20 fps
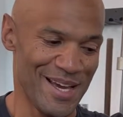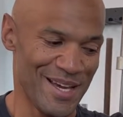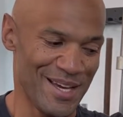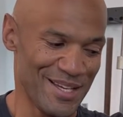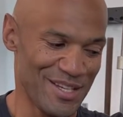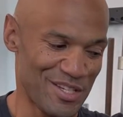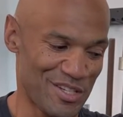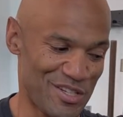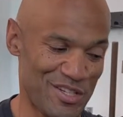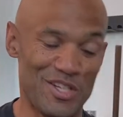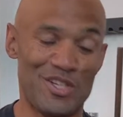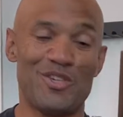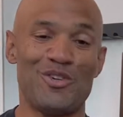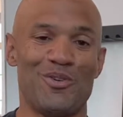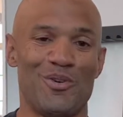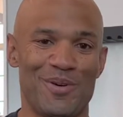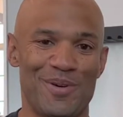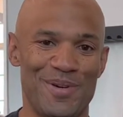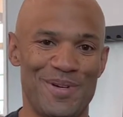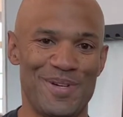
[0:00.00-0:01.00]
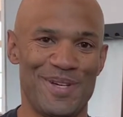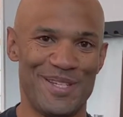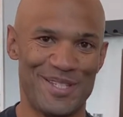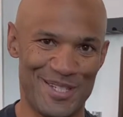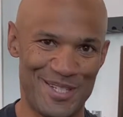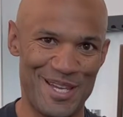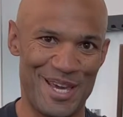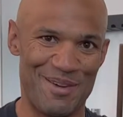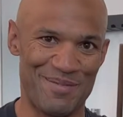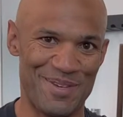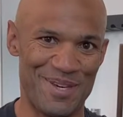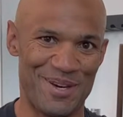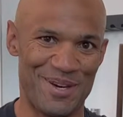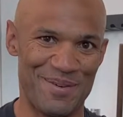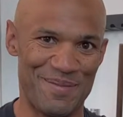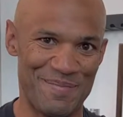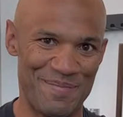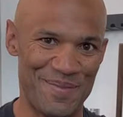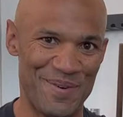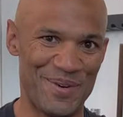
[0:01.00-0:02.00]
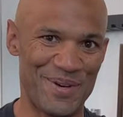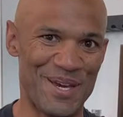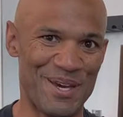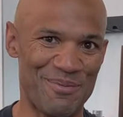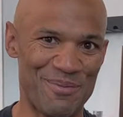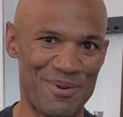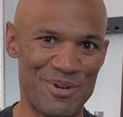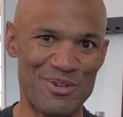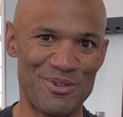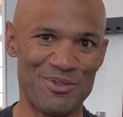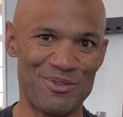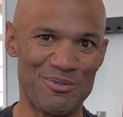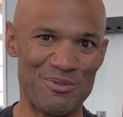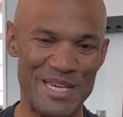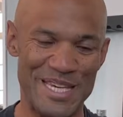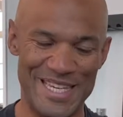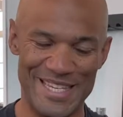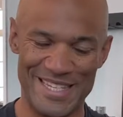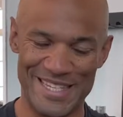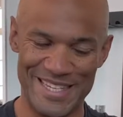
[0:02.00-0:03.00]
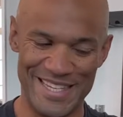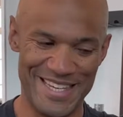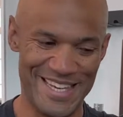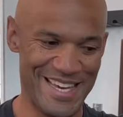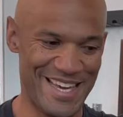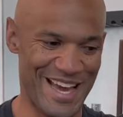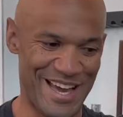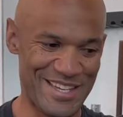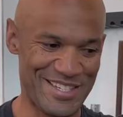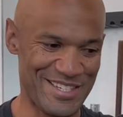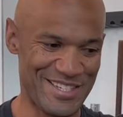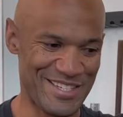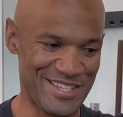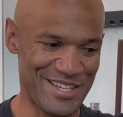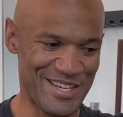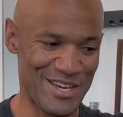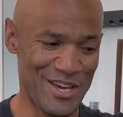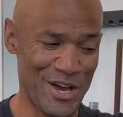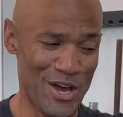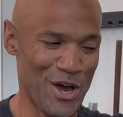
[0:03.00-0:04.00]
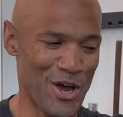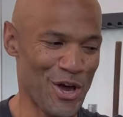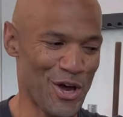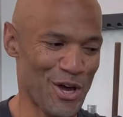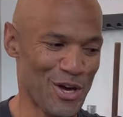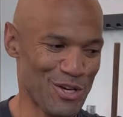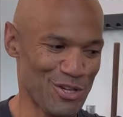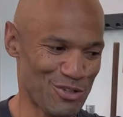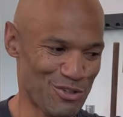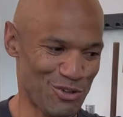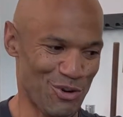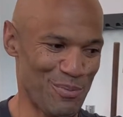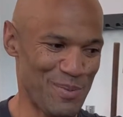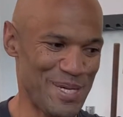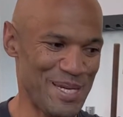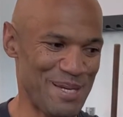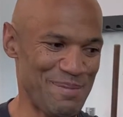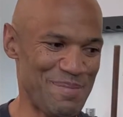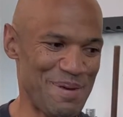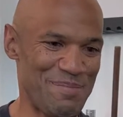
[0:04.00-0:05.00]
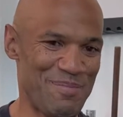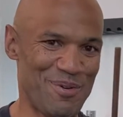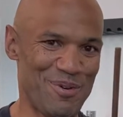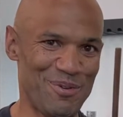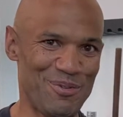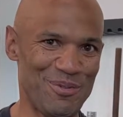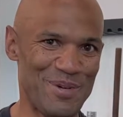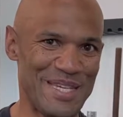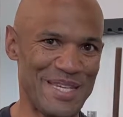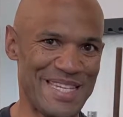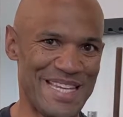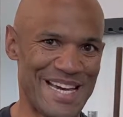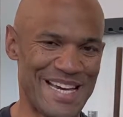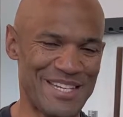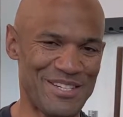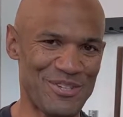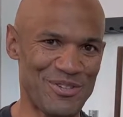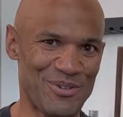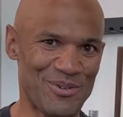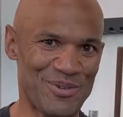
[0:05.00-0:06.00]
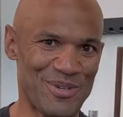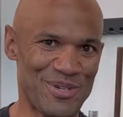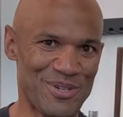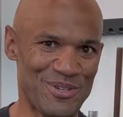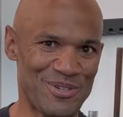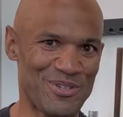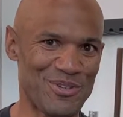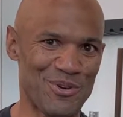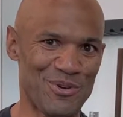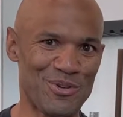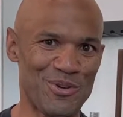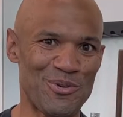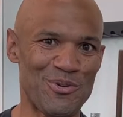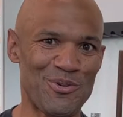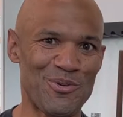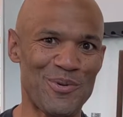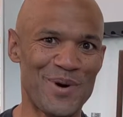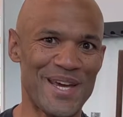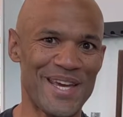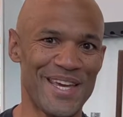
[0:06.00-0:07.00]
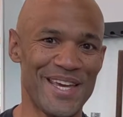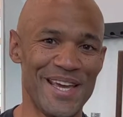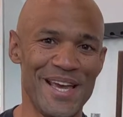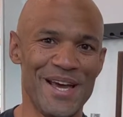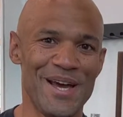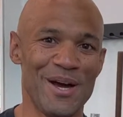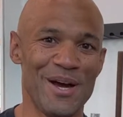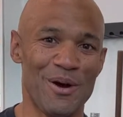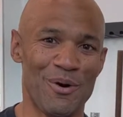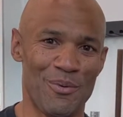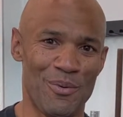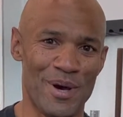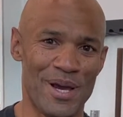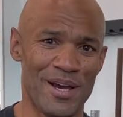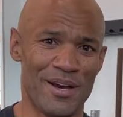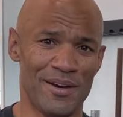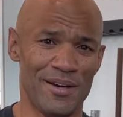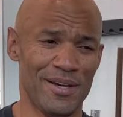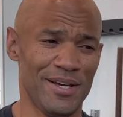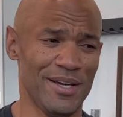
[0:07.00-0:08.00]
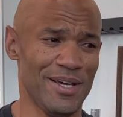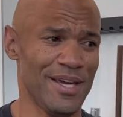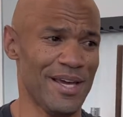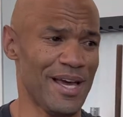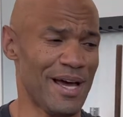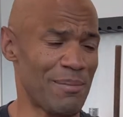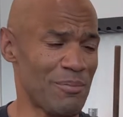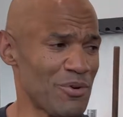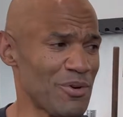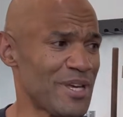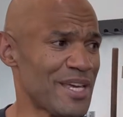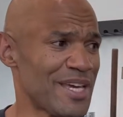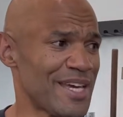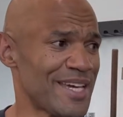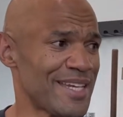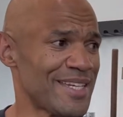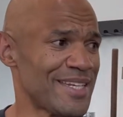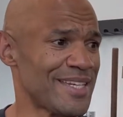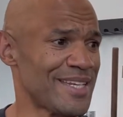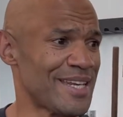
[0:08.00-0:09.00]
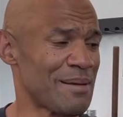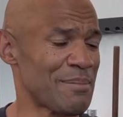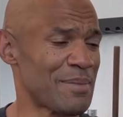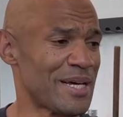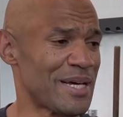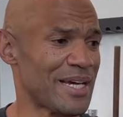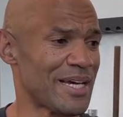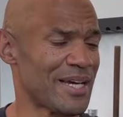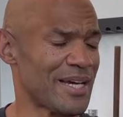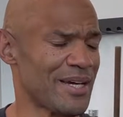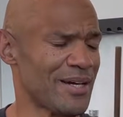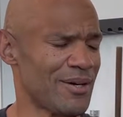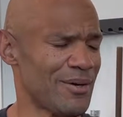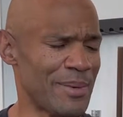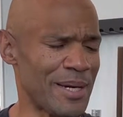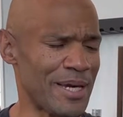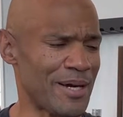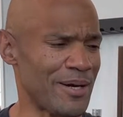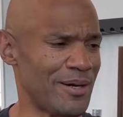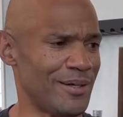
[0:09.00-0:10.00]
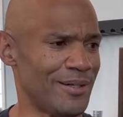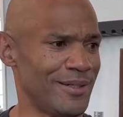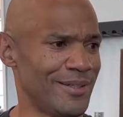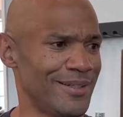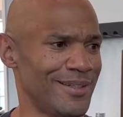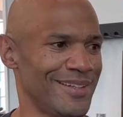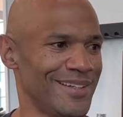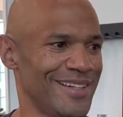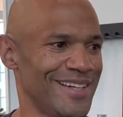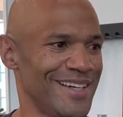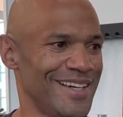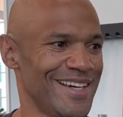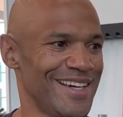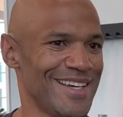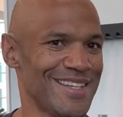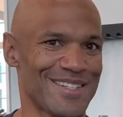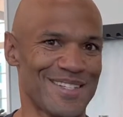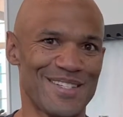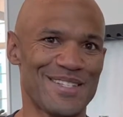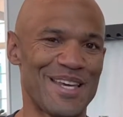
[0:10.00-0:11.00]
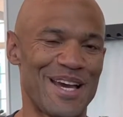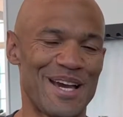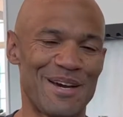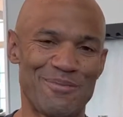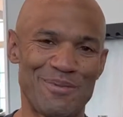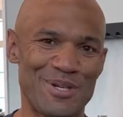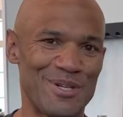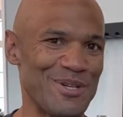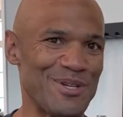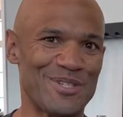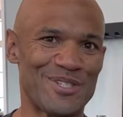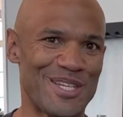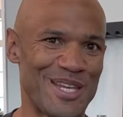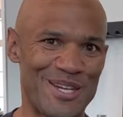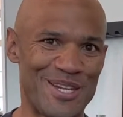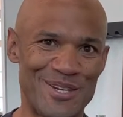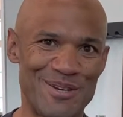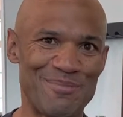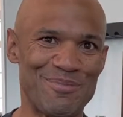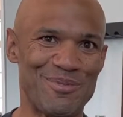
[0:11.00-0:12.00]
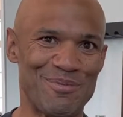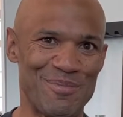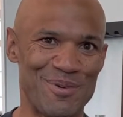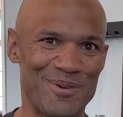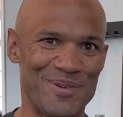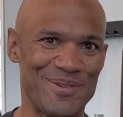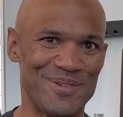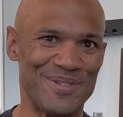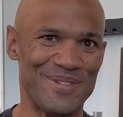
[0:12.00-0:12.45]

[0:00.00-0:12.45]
secure and safe here, okay, when you're doing it. I see so many people doing that, you know, in a certain way where I'm looking at it and I'm like, oh my God, this guy will not stand up tomorrow.